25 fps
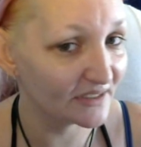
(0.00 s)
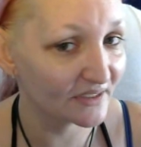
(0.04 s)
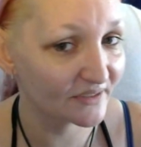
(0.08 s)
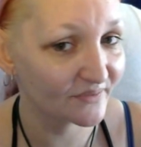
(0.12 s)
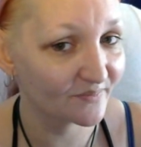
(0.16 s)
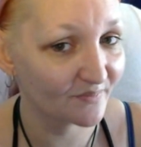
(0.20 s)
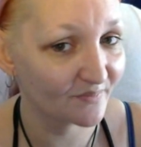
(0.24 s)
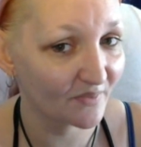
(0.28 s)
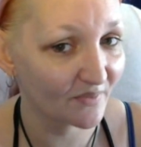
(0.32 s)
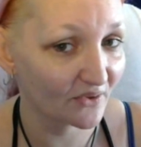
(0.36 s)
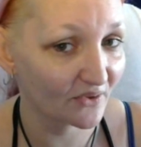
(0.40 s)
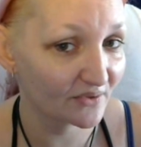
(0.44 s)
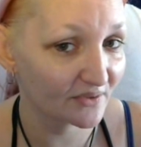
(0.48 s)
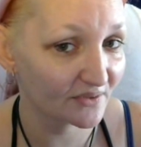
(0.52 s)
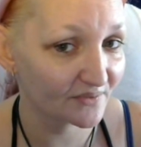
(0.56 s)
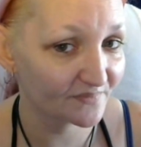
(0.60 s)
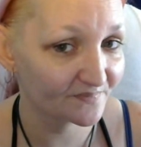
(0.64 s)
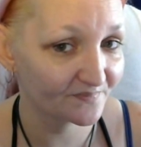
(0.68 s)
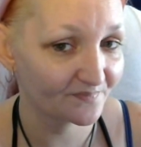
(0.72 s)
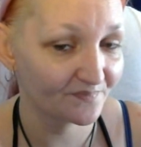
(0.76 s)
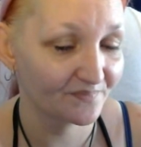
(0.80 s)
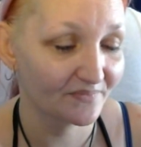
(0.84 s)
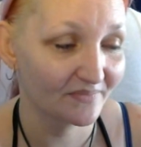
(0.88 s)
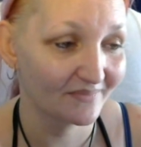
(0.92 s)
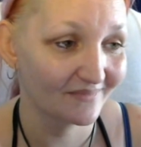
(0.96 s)
this book.
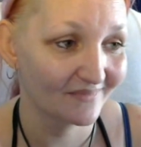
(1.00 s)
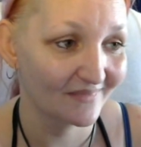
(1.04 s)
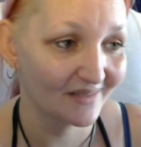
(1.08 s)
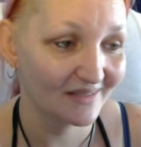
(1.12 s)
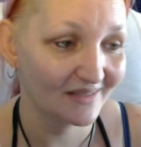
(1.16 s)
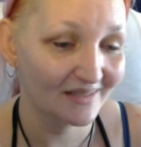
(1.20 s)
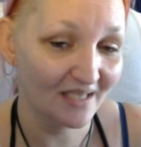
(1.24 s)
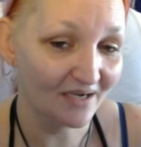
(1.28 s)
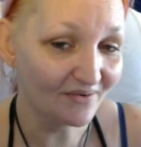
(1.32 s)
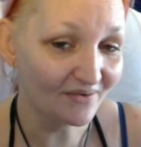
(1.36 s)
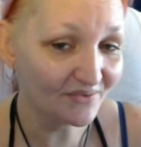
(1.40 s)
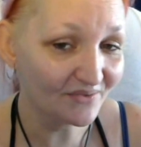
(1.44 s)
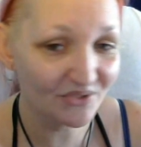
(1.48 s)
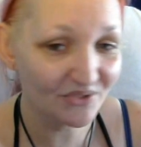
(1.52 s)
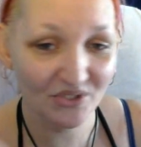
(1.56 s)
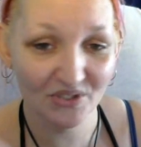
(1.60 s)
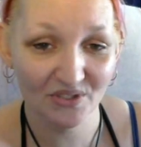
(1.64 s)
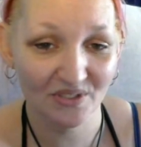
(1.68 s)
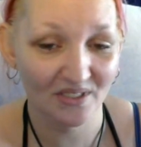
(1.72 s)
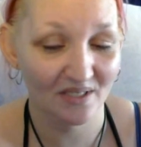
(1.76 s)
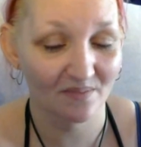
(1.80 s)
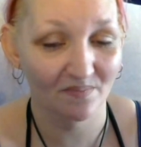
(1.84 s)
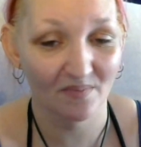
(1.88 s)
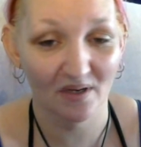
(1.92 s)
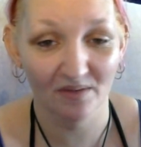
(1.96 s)
That was
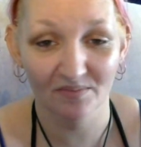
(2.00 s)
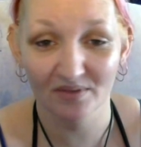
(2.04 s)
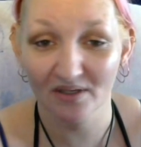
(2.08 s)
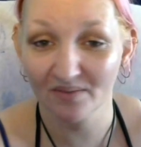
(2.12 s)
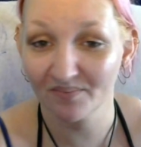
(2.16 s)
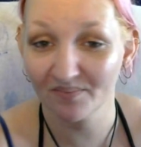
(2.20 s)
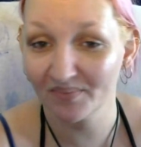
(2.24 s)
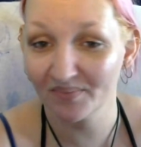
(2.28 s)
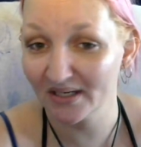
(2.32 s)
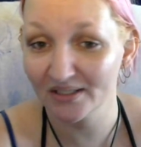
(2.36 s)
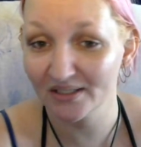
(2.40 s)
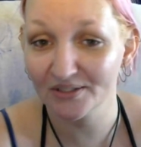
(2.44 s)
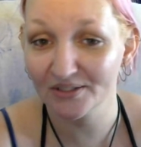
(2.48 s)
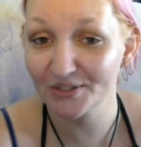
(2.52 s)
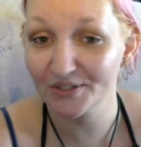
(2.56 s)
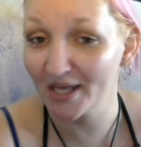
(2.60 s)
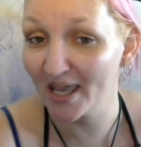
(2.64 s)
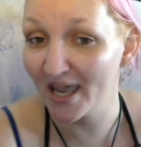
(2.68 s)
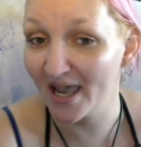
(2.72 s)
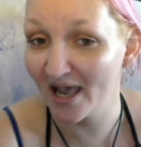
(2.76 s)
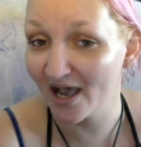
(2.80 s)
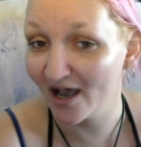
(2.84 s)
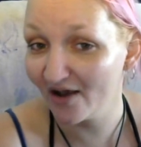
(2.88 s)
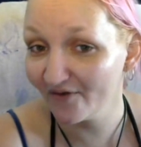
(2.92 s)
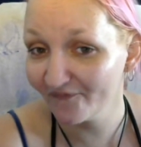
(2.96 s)
just like maybe a page and a
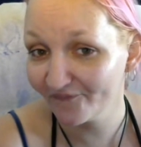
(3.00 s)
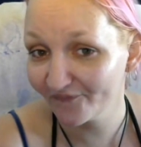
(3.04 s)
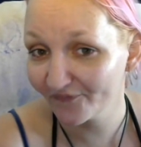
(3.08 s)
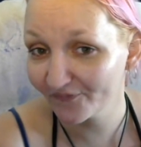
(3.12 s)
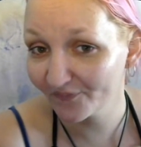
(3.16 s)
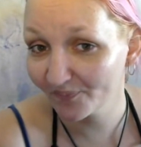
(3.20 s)
half.